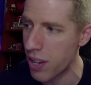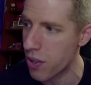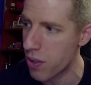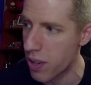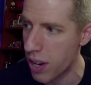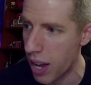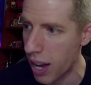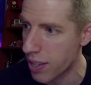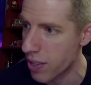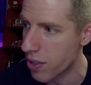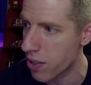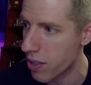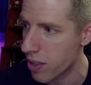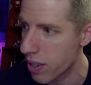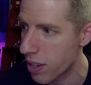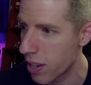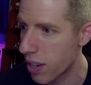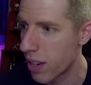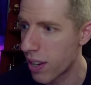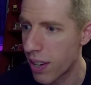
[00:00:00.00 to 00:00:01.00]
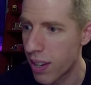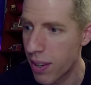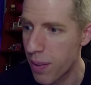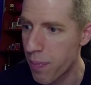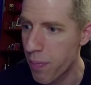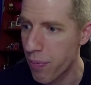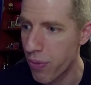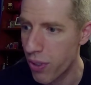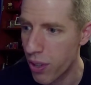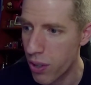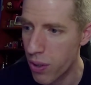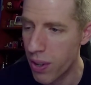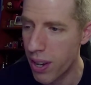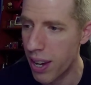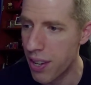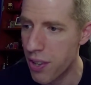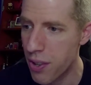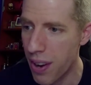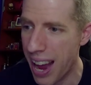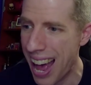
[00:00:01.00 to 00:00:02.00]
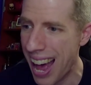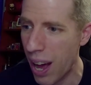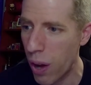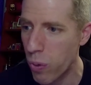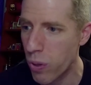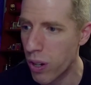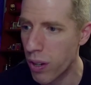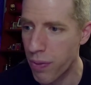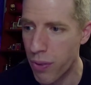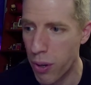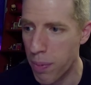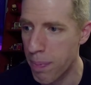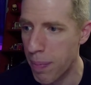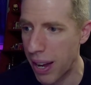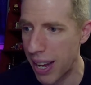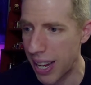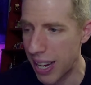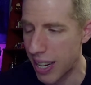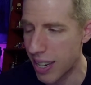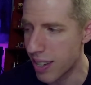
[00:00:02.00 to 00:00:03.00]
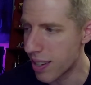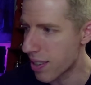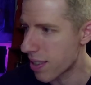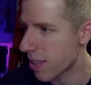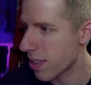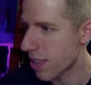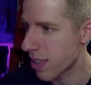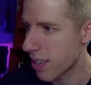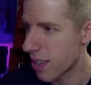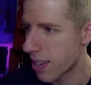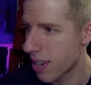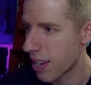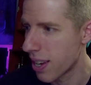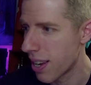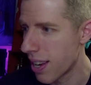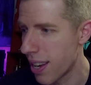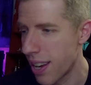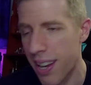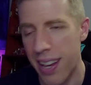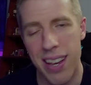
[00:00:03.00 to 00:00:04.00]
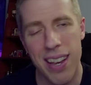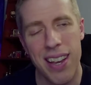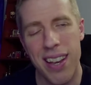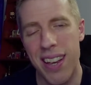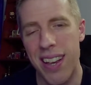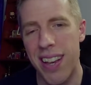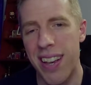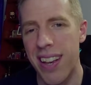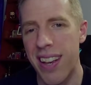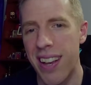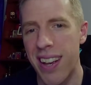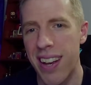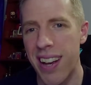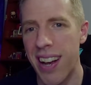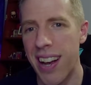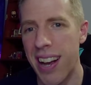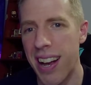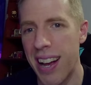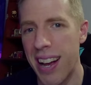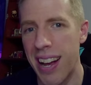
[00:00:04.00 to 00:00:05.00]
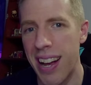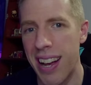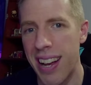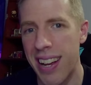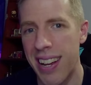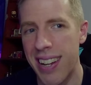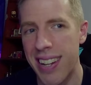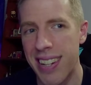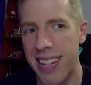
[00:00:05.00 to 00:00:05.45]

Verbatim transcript: guys are nuts. You guys are out of your minds. Uh,